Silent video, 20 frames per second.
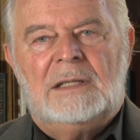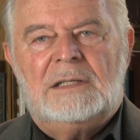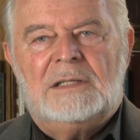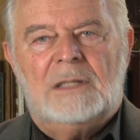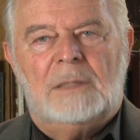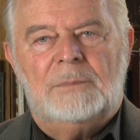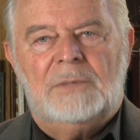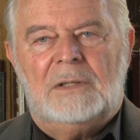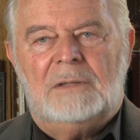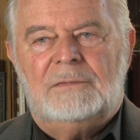
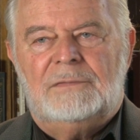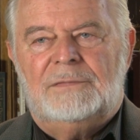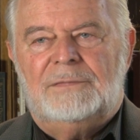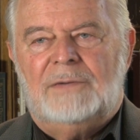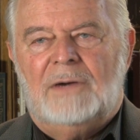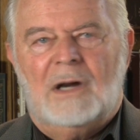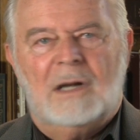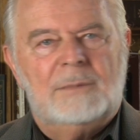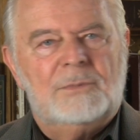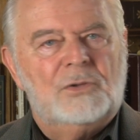something
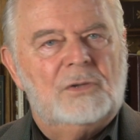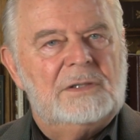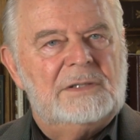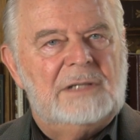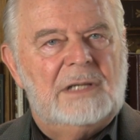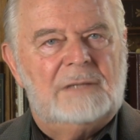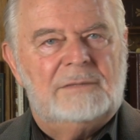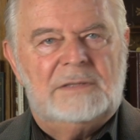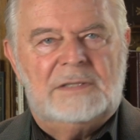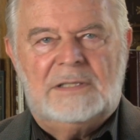far more
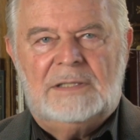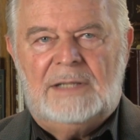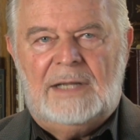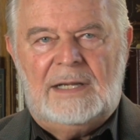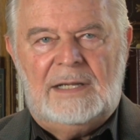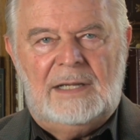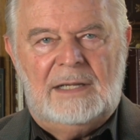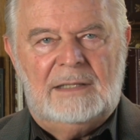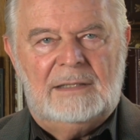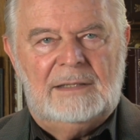
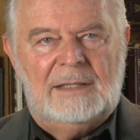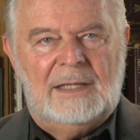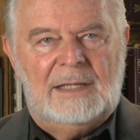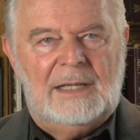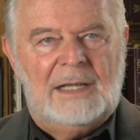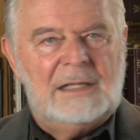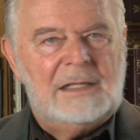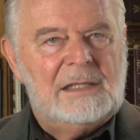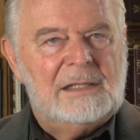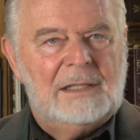devastating than
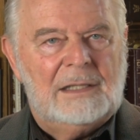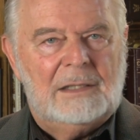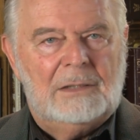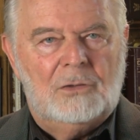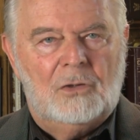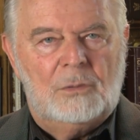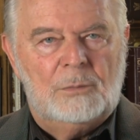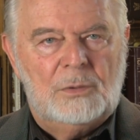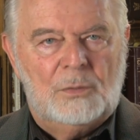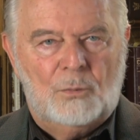anything
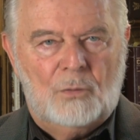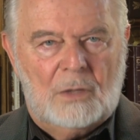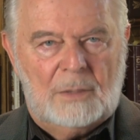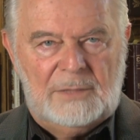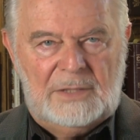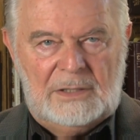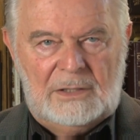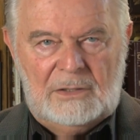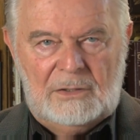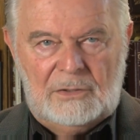global
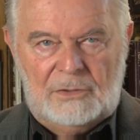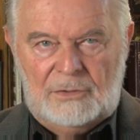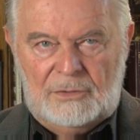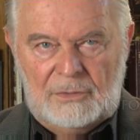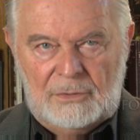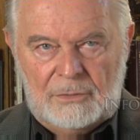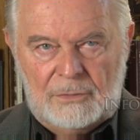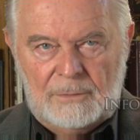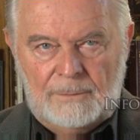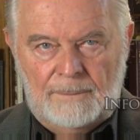warming could
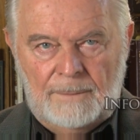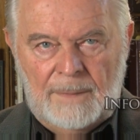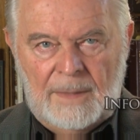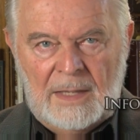do.